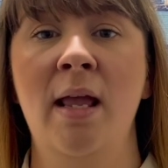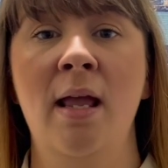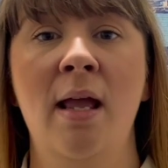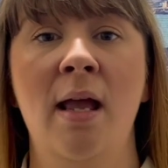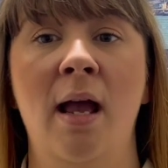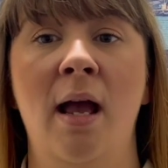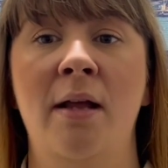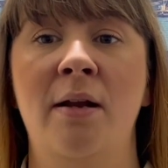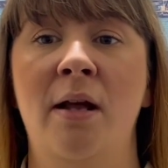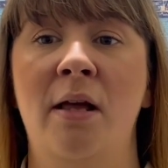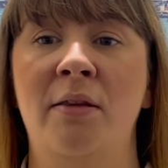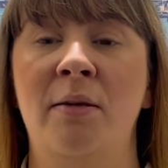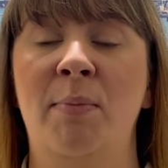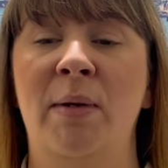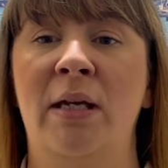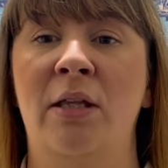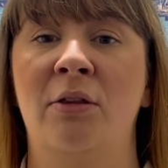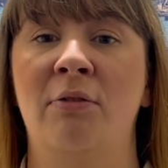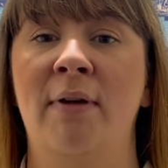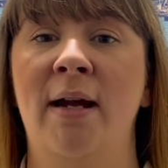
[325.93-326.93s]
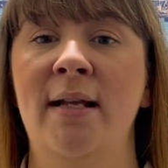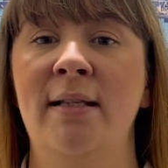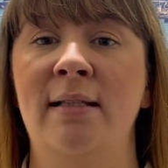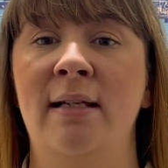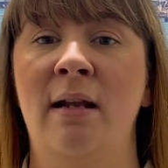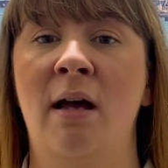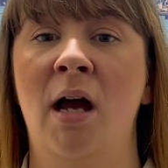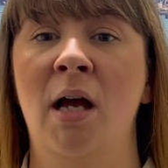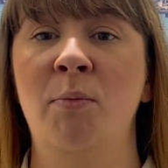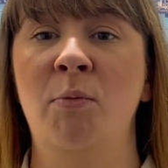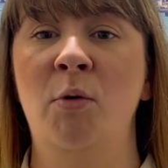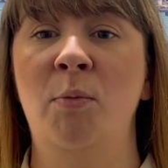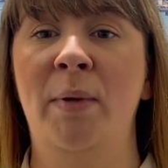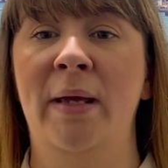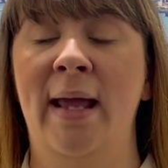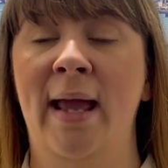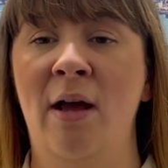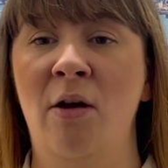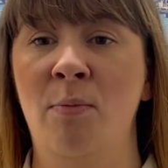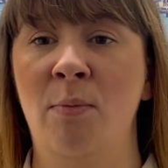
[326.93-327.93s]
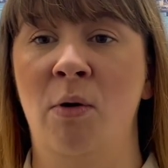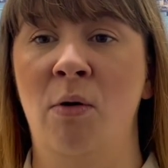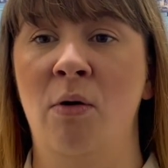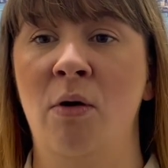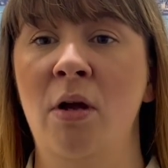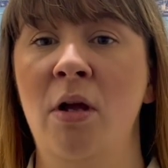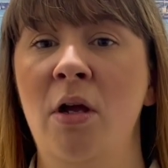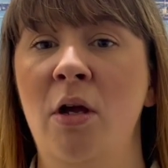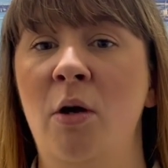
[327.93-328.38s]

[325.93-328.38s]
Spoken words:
Another big threat to Lyme will be Elmore,